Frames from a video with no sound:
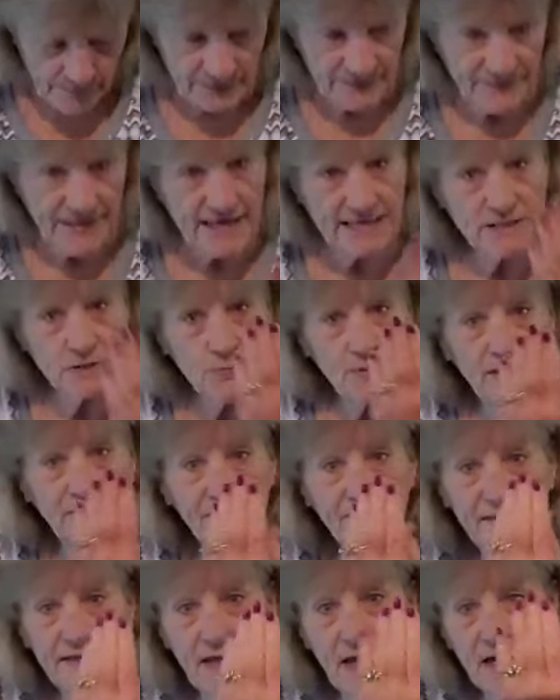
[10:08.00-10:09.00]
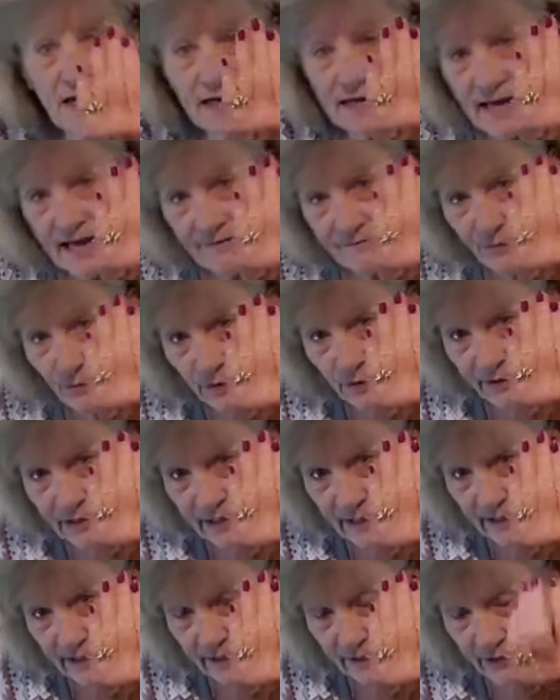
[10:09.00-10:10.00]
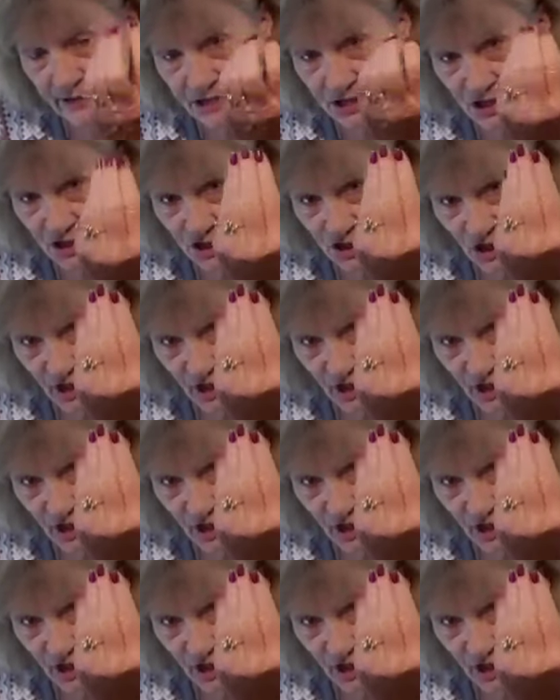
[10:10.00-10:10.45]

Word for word: But that's what I have on here. It's